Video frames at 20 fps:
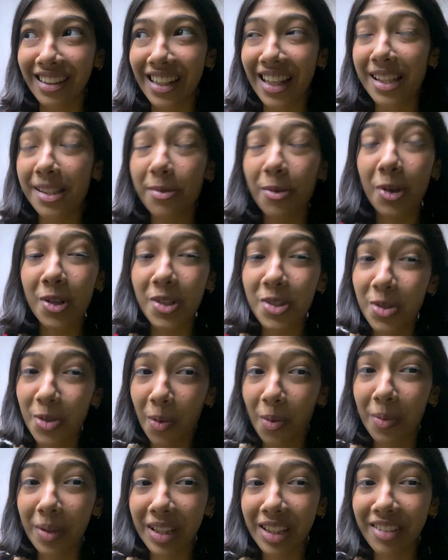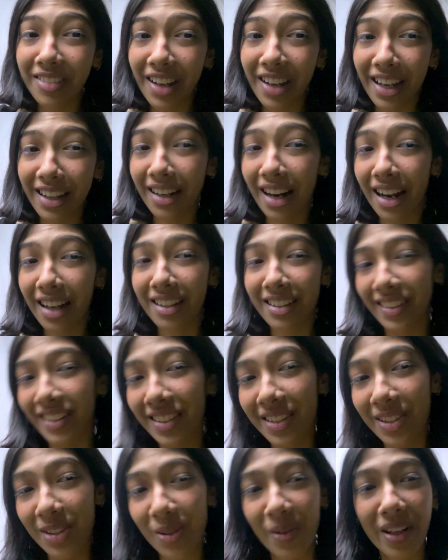He has brought so many
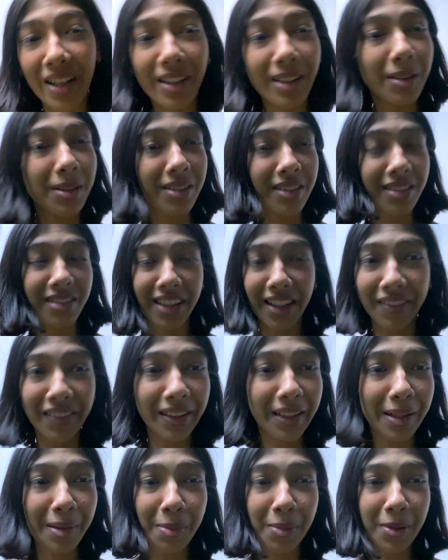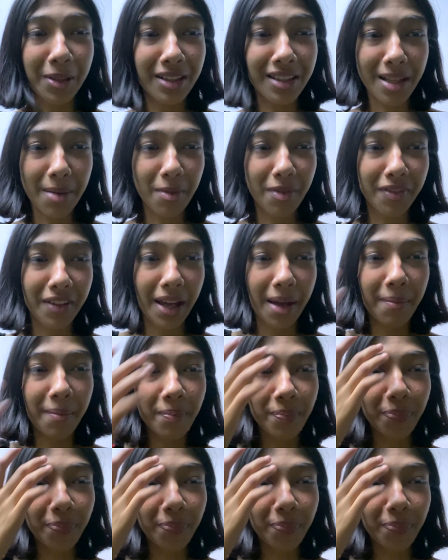firecrackers, so he'll definitely burn some of them,